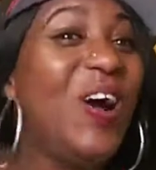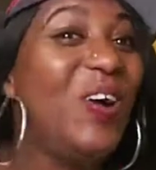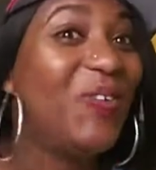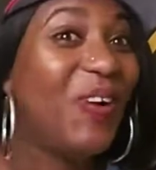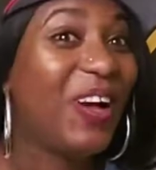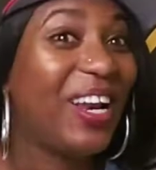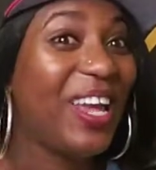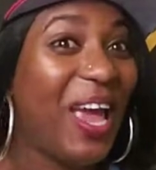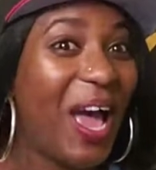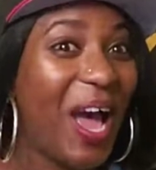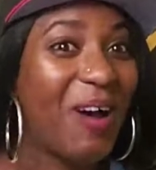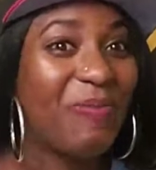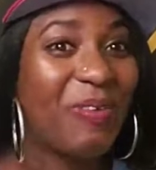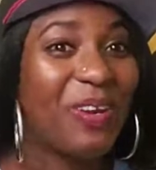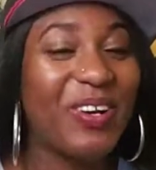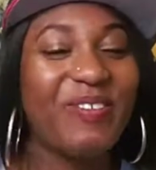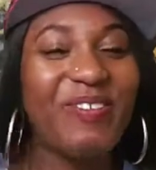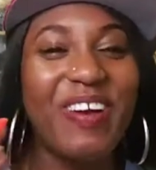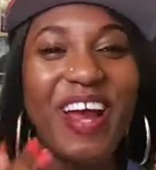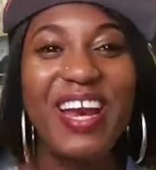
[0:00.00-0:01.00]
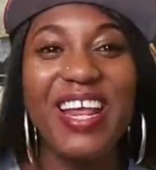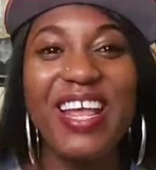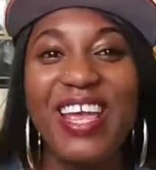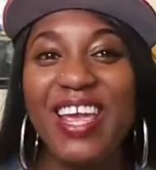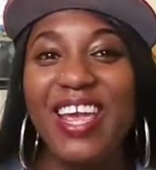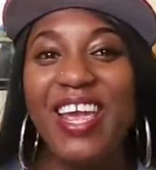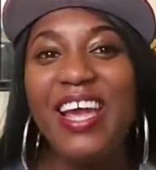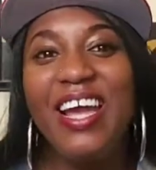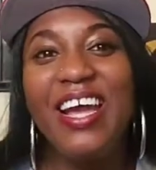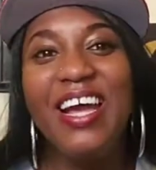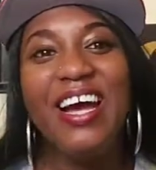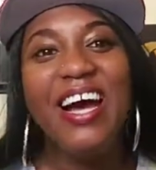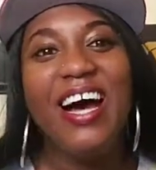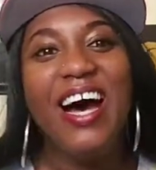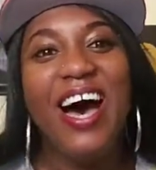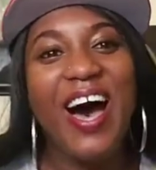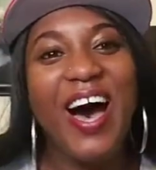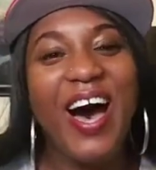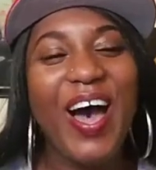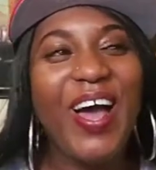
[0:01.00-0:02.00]
Well, it happened already.
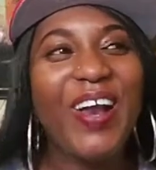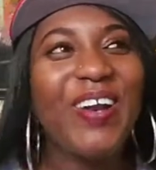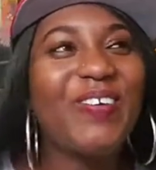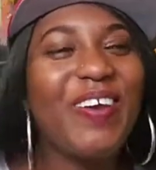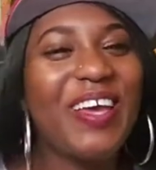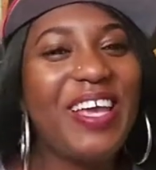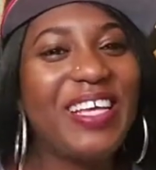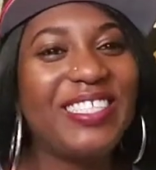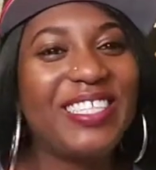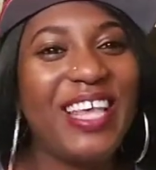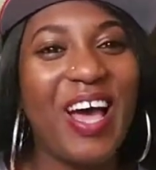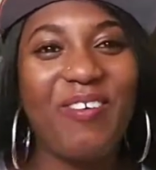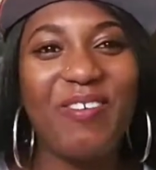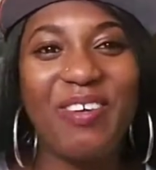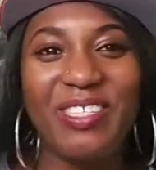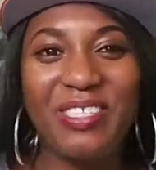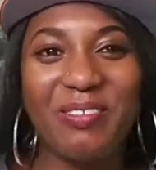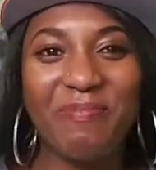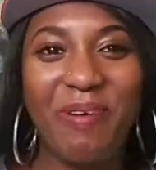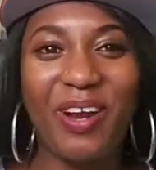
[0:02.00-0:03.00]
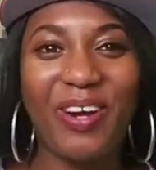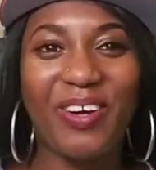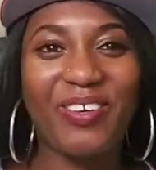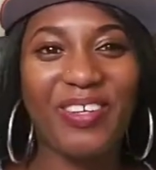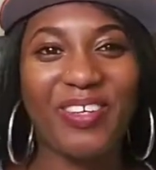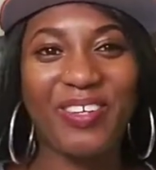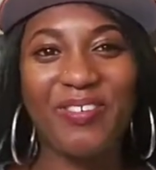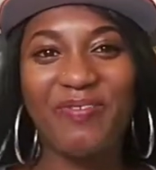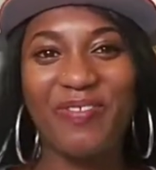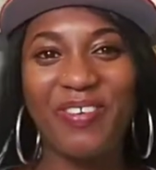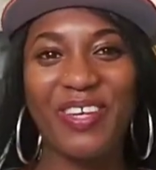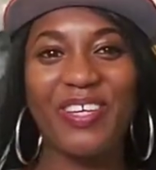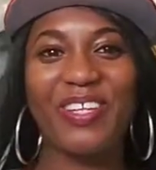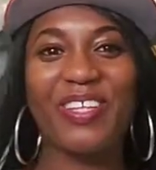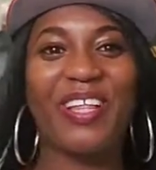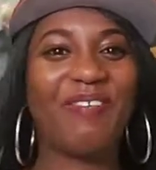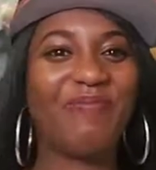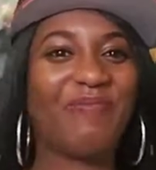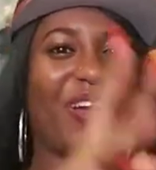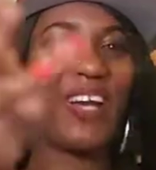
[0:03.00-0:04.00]
Anyways, I went to
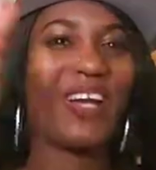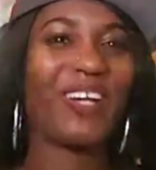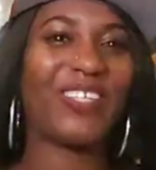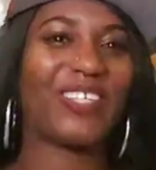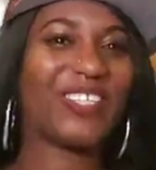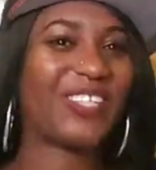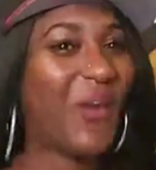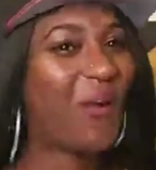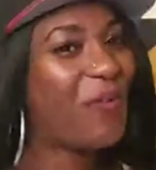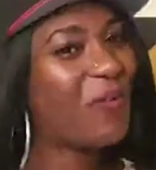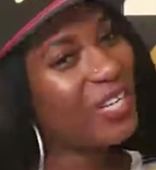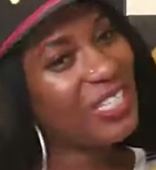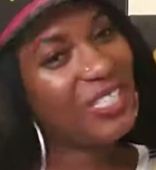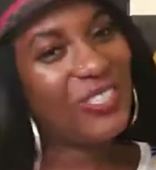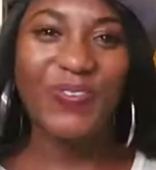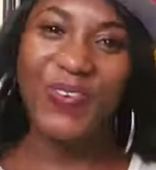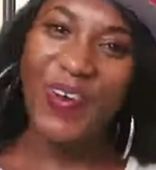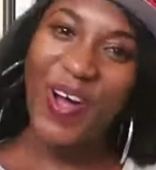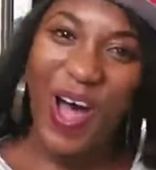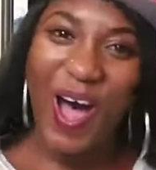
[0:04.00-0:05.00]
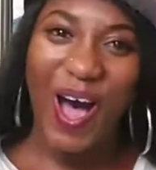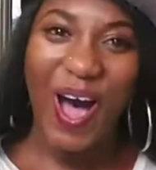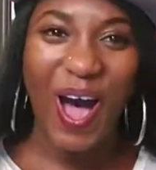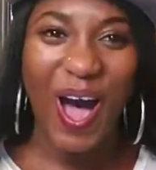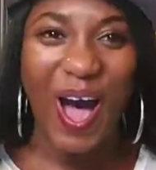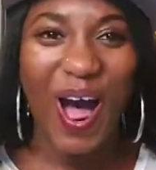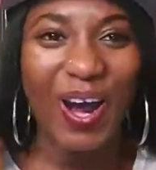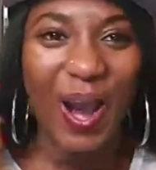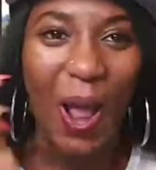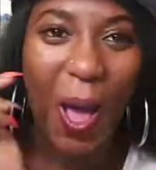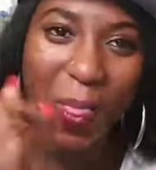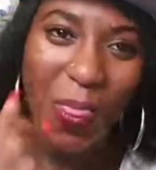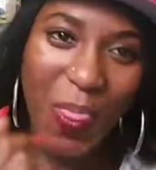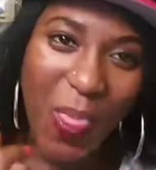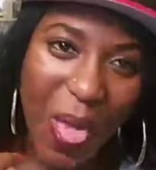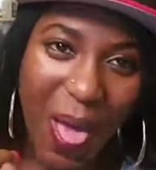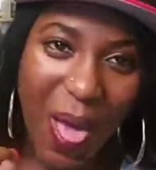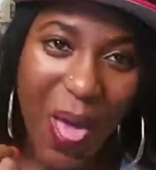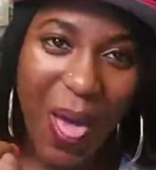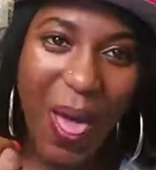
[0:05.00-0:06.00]
Margaritaville. I'm not gonna say which one,
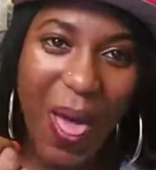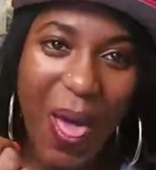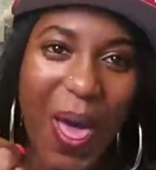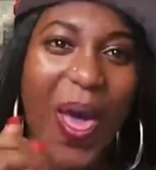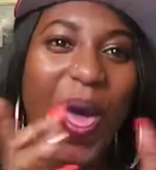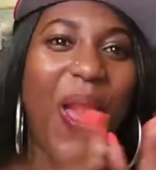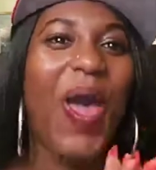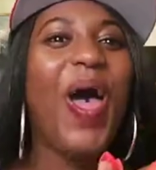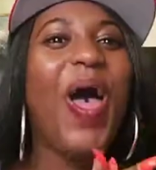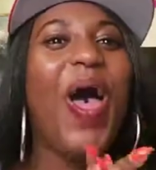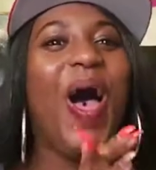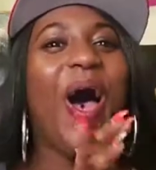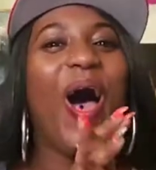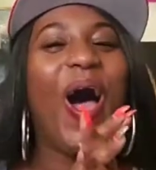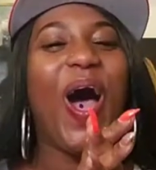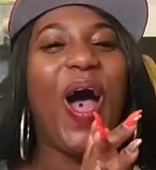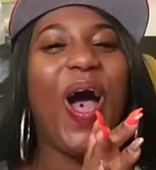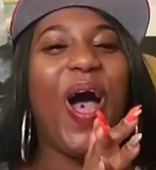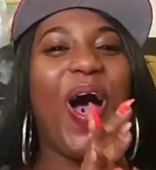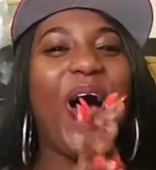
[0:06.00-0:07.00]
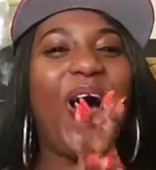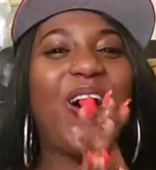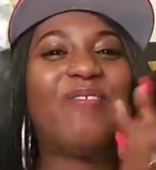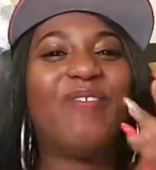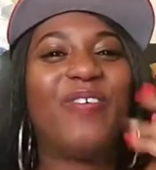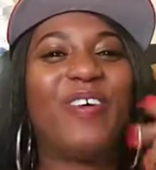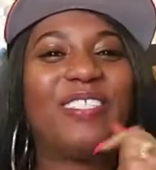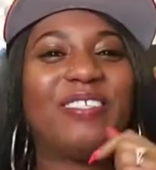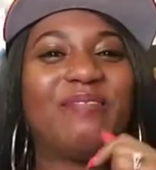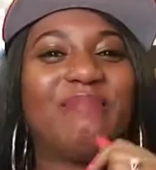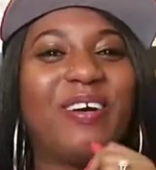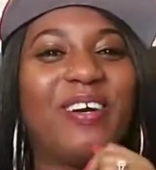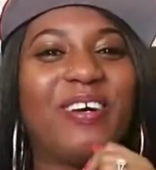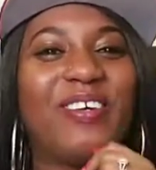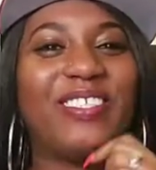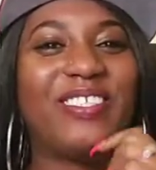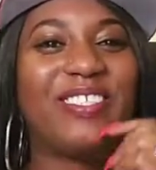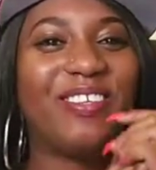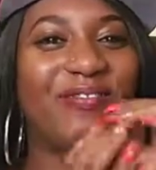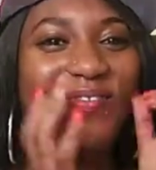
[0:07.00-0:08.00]
but went to
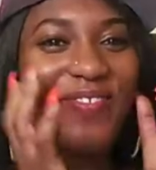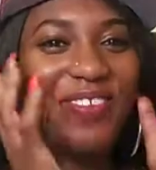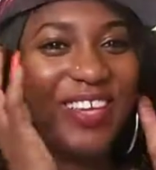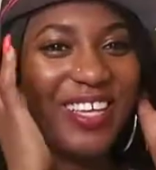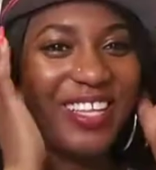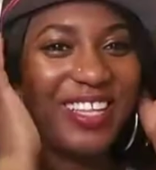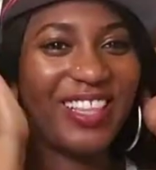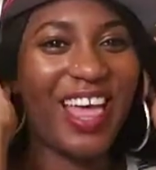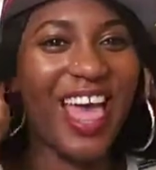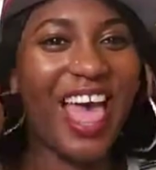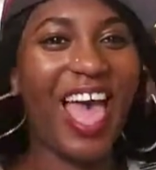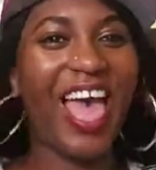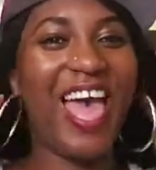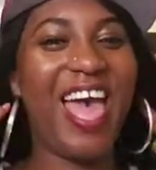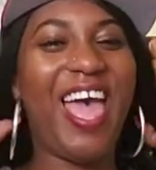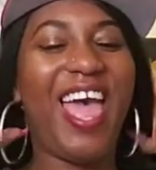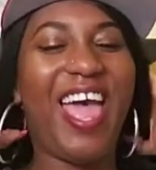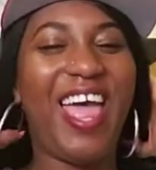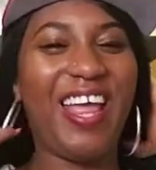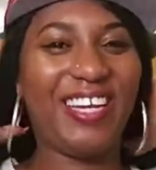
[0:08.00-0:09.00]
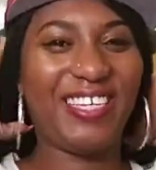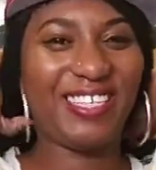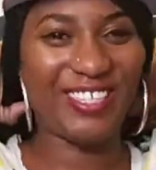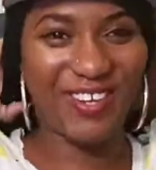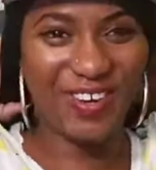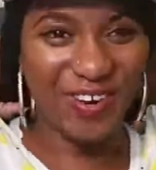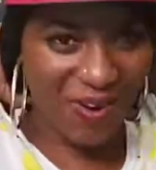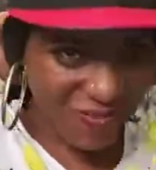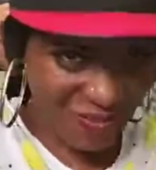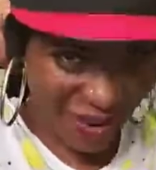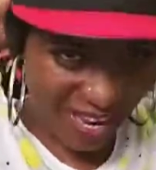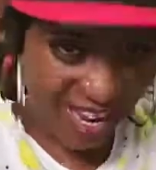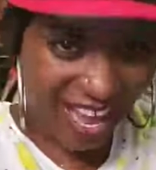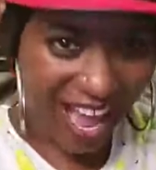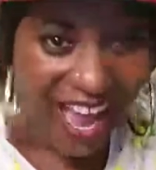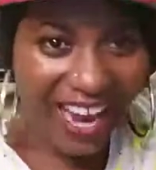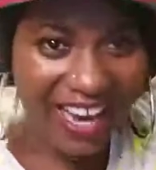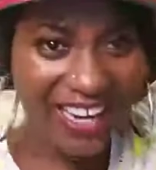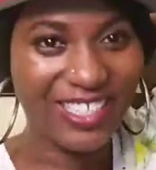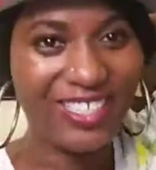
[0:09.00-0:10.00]
Margaritaville, and oh my
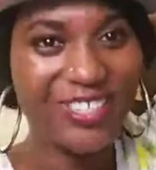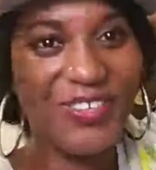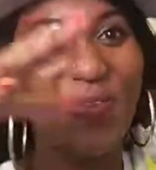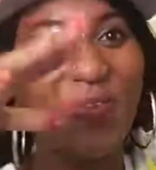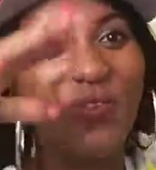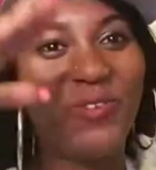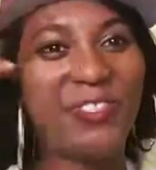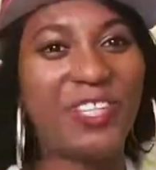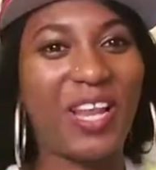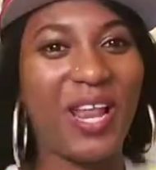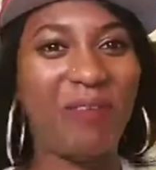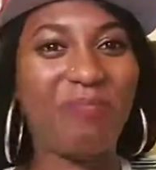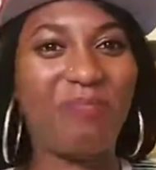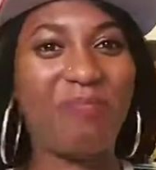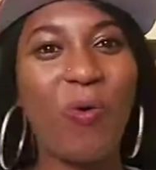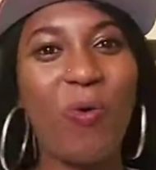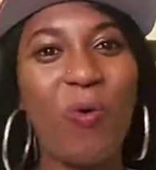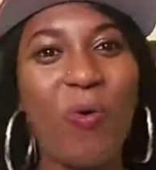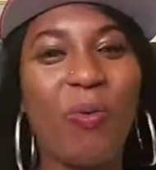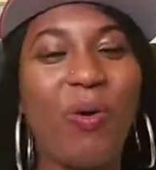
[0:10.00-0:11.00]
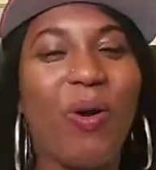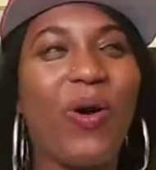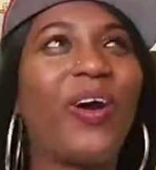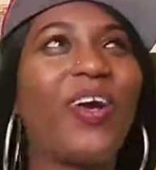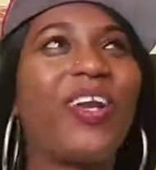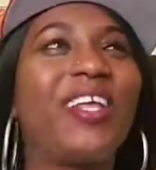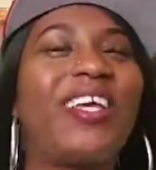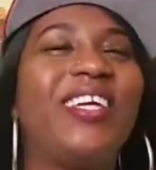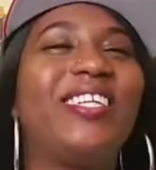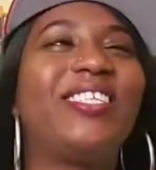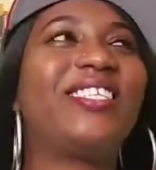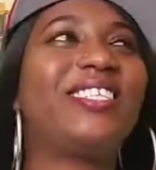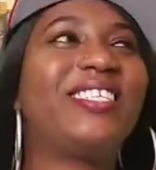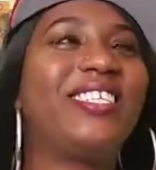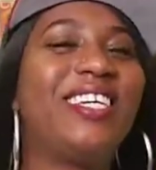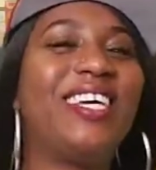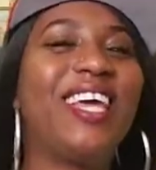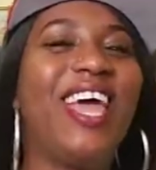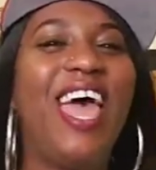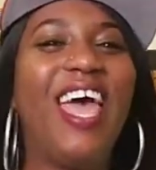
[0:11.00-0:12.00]
god, you know, it was like pool party and
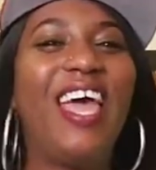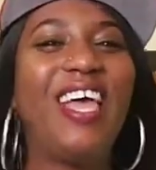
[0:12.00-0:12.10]
shit.